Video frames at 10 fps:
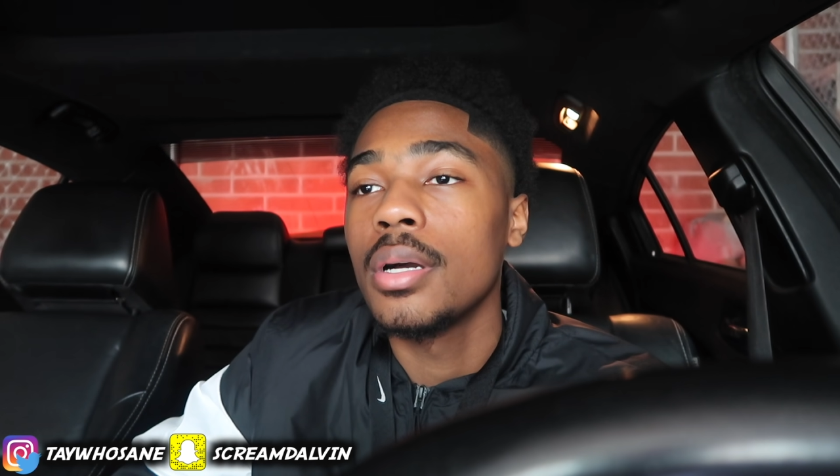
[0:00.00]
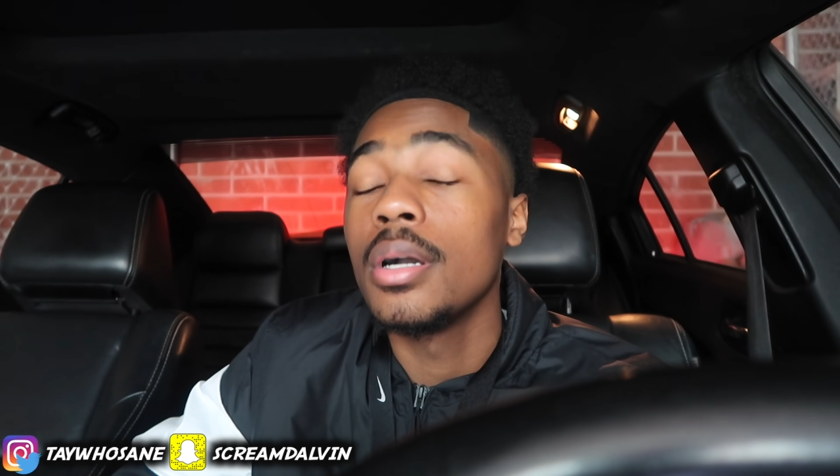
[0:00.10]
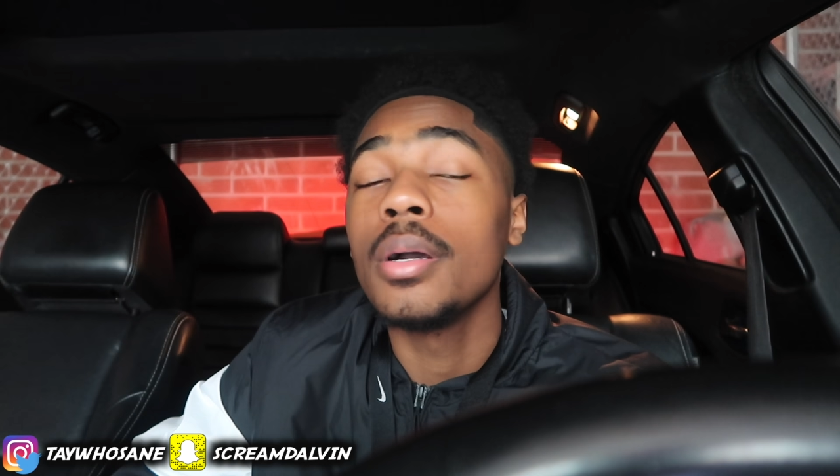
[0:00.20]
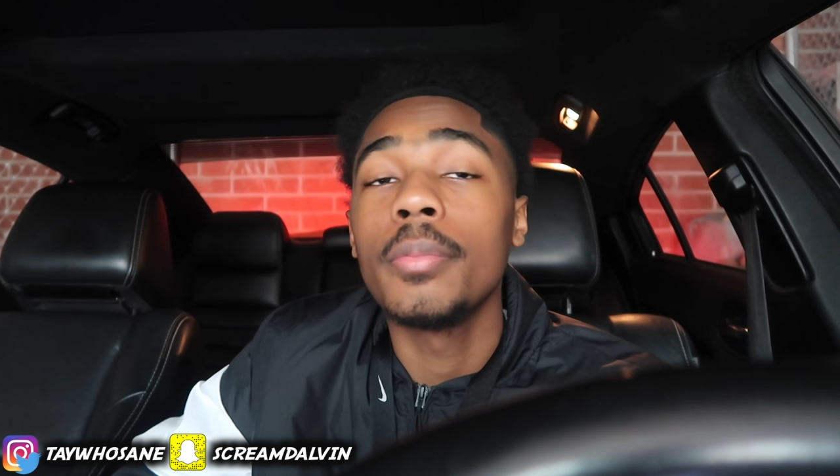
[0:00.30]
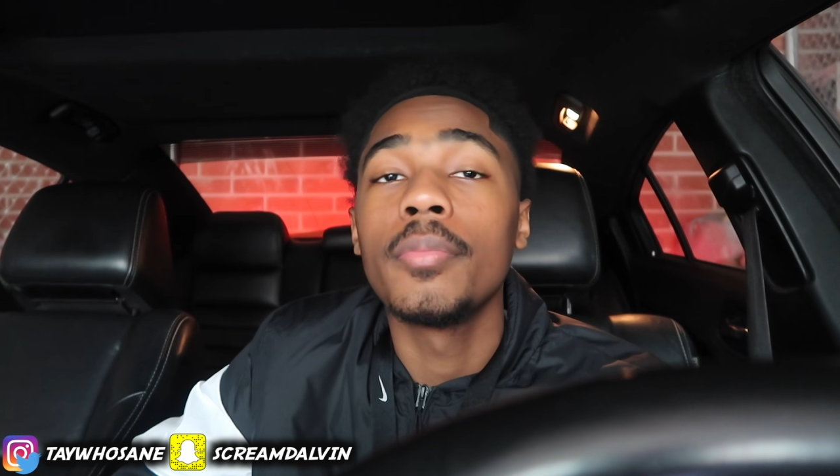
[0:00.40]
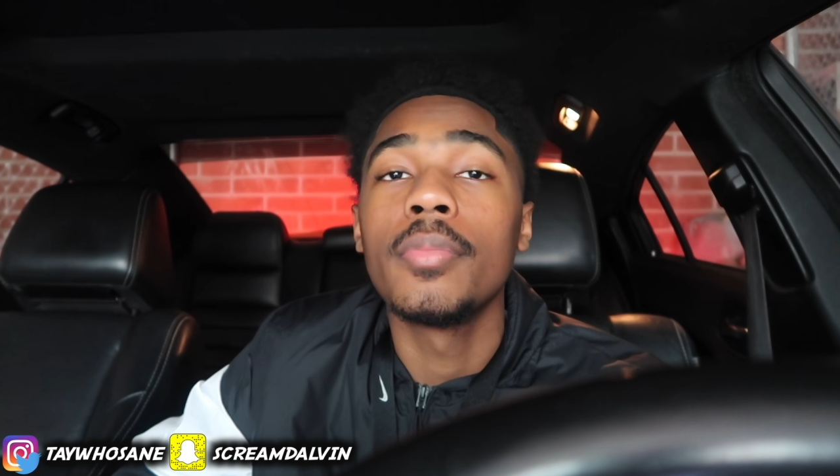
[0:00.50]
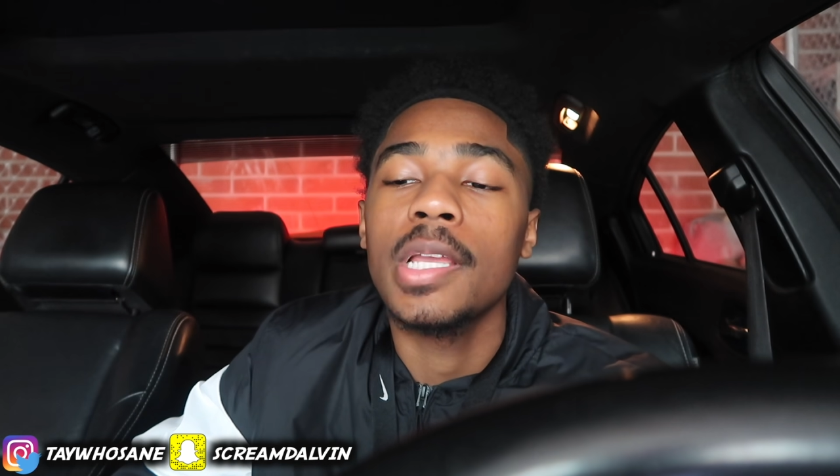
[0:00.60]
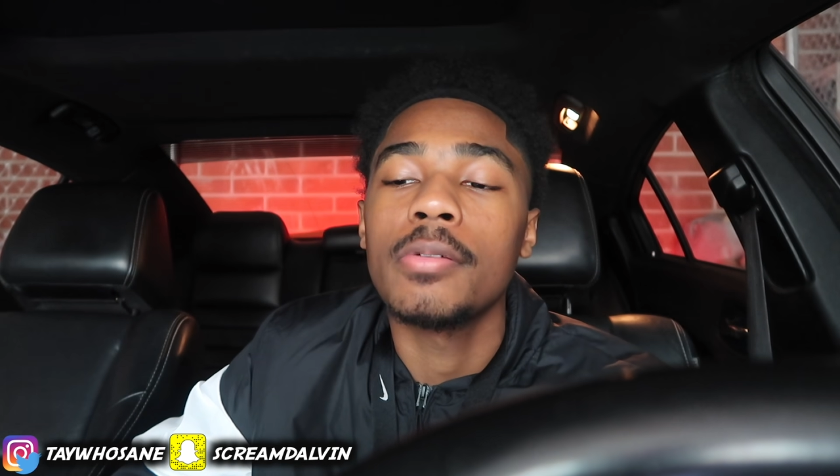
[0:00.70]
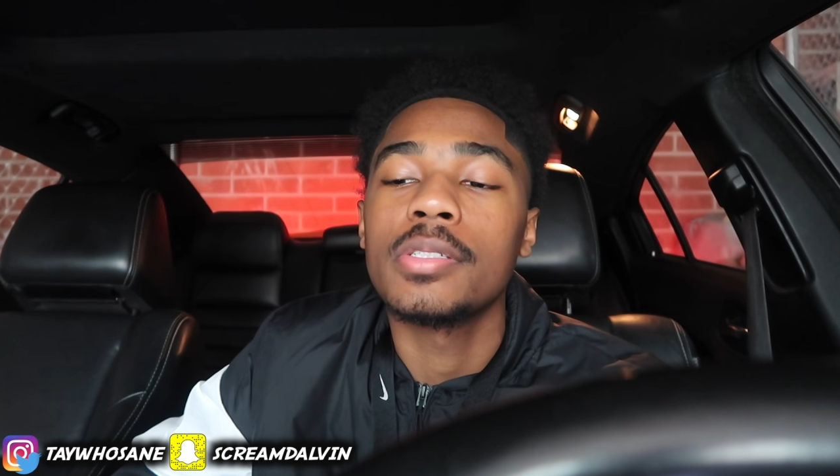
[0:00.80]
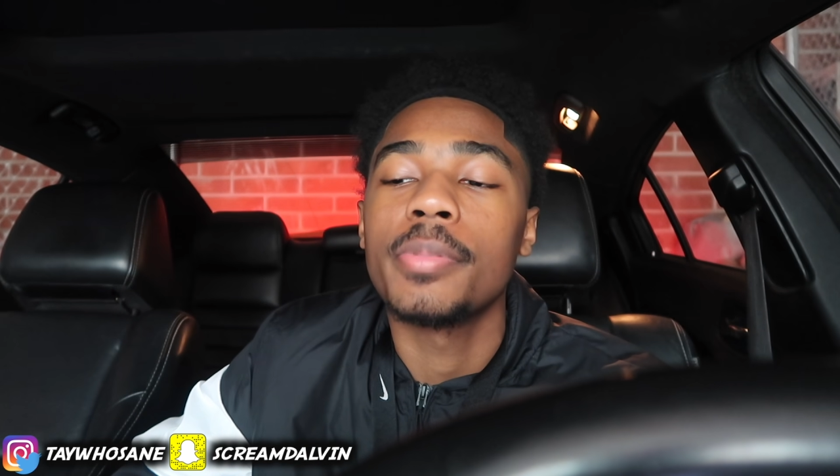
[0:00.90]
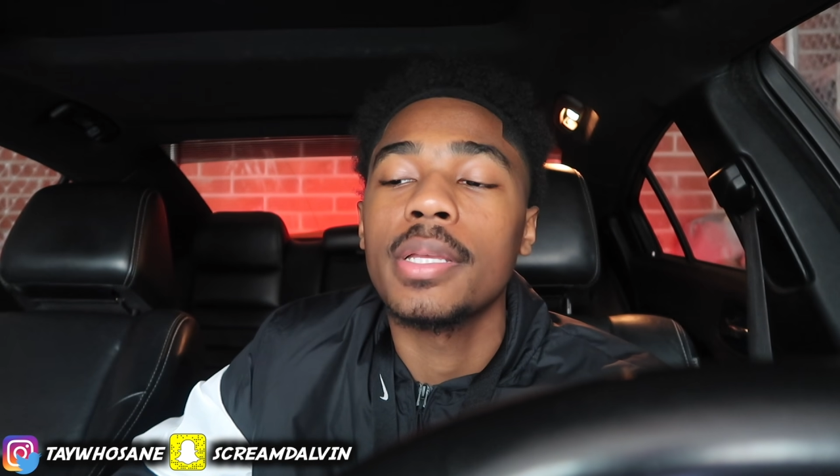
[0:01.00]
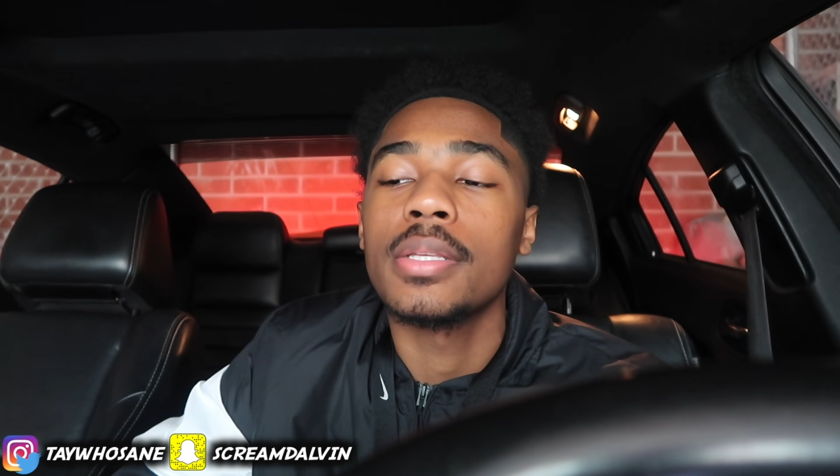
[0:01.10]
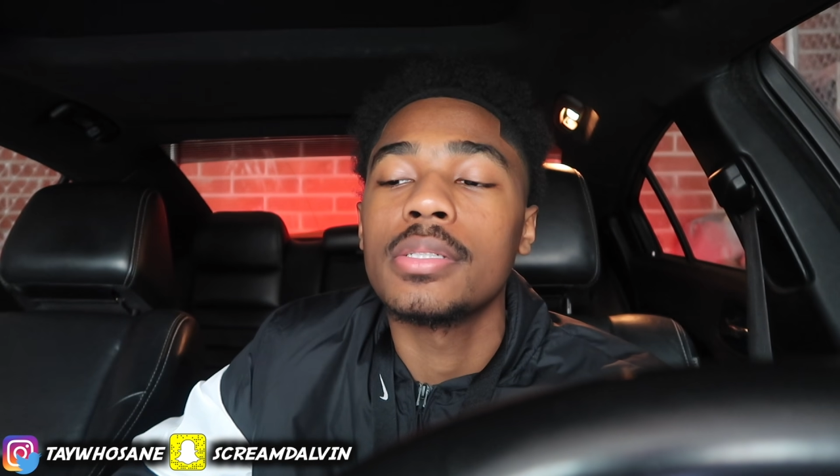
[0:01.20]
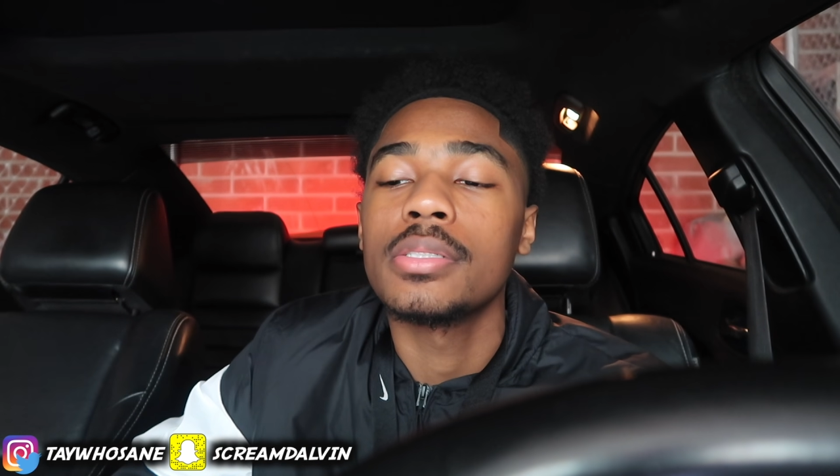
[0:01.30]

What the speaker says: up. I respect that